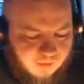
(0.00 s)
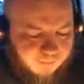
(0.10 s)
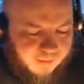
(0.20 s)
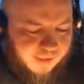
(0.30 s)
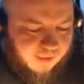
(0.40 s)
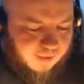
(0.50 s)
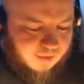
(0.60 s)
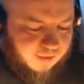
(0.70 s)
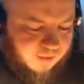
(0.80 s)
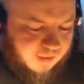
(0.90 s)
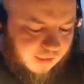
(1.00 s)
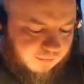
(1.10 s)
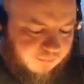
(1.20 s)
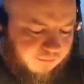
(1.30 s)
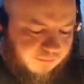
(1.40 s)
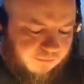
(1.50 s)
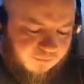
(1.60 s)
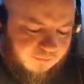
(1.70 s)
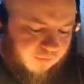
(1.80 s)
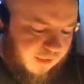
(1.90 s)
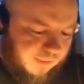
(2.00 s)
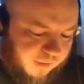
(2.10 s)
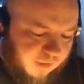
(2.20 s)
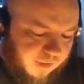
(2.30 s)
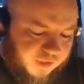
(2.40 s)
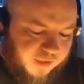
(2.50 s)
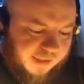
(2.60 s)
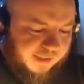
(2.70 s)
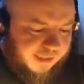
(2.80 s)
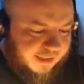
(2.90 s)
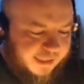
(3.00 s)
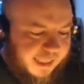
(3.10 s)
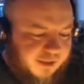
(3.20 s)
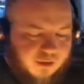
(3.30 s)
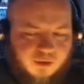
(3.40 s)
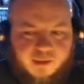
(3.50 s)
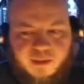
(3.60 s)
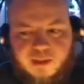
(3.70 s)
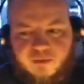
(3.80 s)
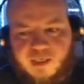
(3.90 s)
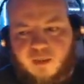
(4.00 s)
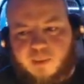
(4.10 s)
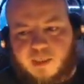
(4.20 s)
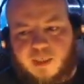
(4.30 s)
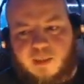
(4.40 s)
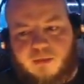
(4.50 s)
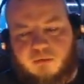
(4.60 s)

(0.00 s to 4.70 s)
Because some number crunching exec at Twitch TV will be like,